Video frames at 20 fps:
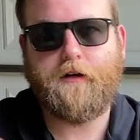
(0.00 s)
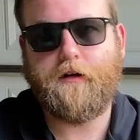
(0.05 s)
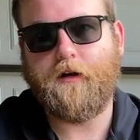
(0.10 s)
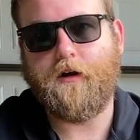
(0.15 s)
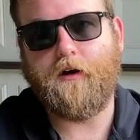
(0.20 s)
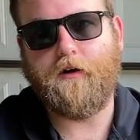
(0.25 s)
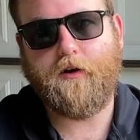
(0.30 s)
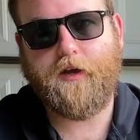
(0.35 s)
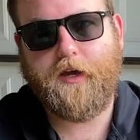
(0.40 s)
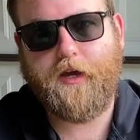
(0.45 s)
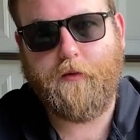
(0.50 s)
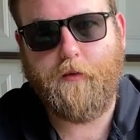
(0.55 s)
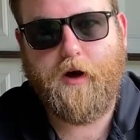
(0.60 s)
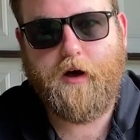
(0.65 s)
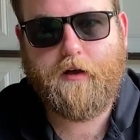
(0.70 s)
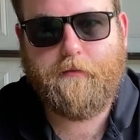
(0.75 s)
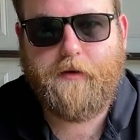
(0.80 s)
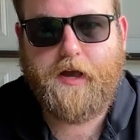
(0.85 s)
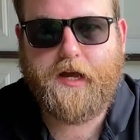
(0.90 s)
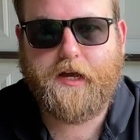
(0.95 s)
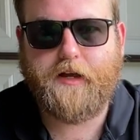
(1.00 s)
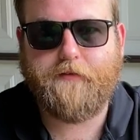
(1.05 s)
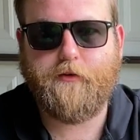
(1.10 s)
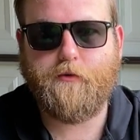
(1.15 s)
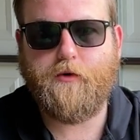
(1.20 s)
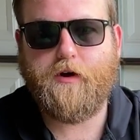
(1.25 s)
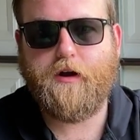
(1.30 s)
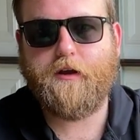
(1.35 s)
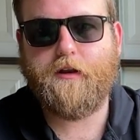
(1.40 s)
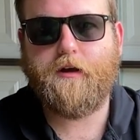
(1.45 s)
Okay, welcome back
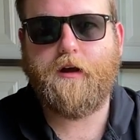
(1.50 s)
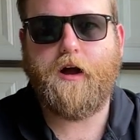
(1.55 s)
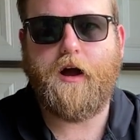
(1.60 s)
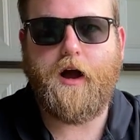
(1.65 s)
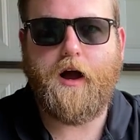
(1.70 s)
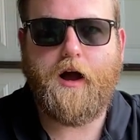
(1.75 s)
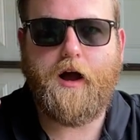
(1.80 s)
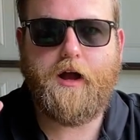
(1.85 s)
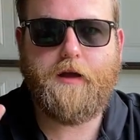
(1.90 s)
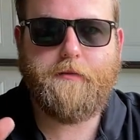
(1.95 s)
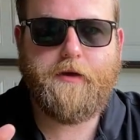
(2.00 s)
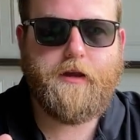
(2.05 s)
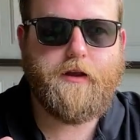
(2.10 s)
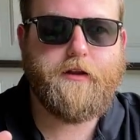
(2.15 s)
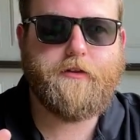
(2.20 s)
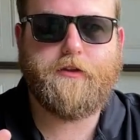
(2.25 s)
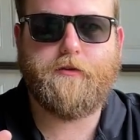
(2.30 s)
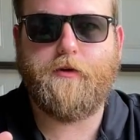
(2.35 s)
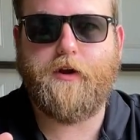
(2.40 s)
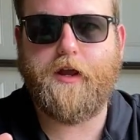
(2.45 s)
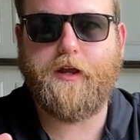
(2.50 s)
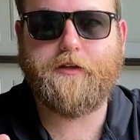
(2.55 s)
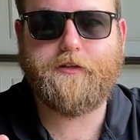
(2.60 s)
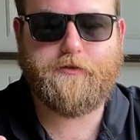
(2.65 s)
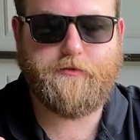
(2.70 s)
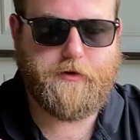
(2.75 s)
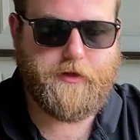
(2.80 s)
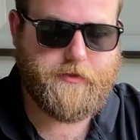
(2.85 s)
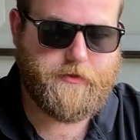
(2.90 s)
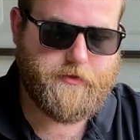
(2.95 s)
everyone. I'm here at the
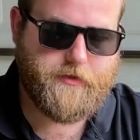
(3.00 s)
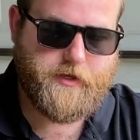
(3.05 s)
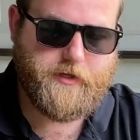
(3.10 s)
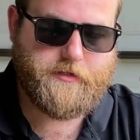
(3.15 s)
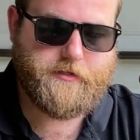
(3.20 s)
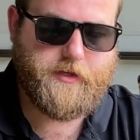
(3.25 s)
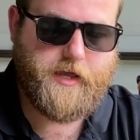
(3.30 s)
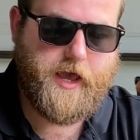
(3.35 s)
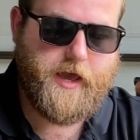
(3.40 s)
range with this